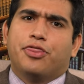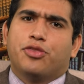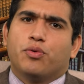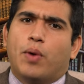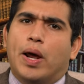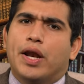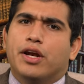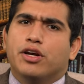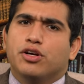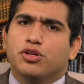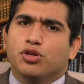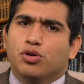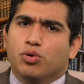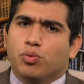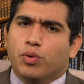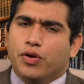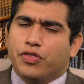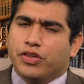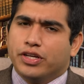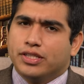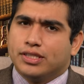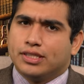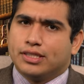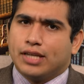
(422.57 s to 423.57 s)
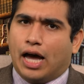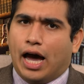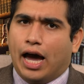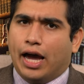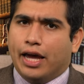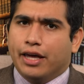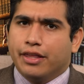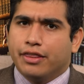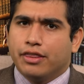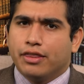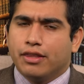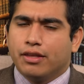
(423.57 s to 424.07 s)
threaten you with his
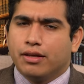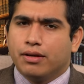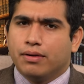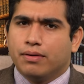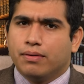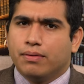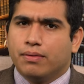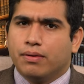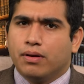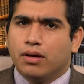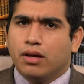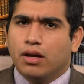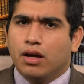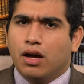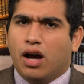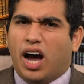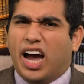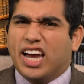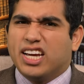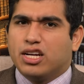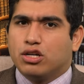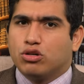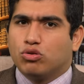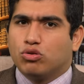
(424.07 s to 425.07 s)
scythe. I